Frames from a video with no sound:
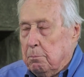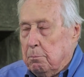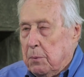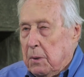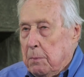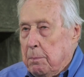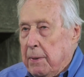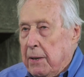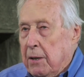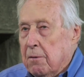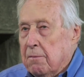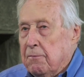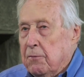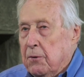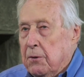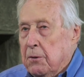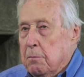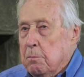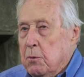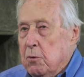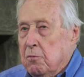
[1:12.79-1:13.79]
prepare
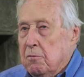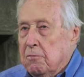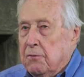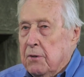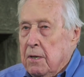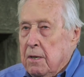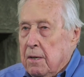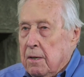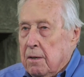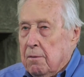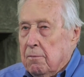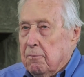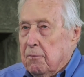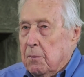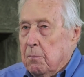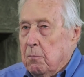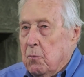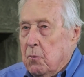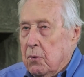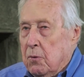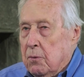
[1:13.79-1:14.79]
for the move
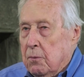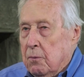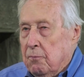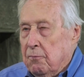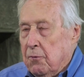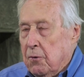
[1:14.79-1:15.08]
from